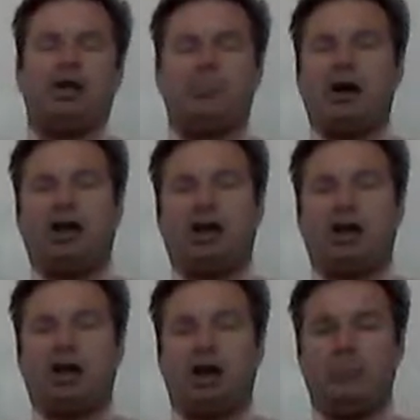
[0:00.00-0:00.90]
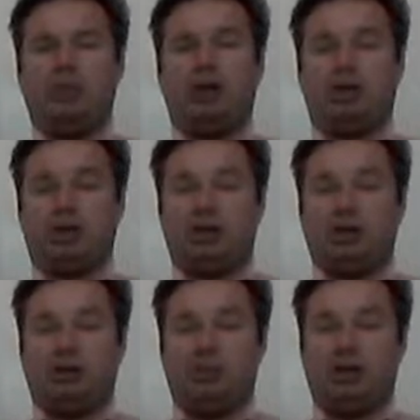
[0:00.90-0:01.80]
But a compound
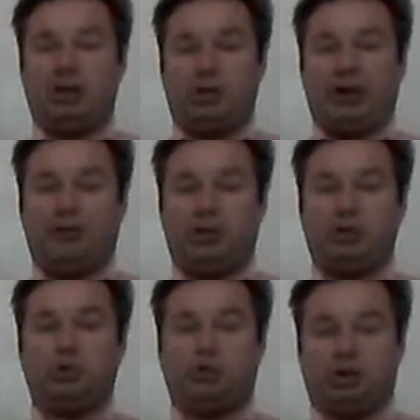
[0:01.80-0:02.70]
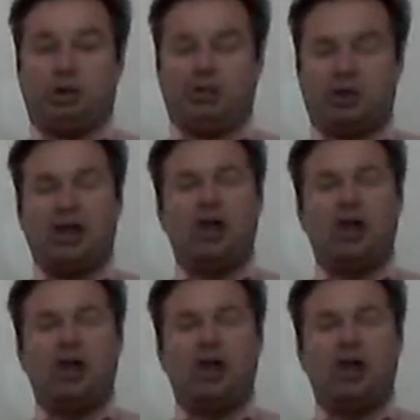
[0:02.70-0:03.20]
sentence means you have two verbs.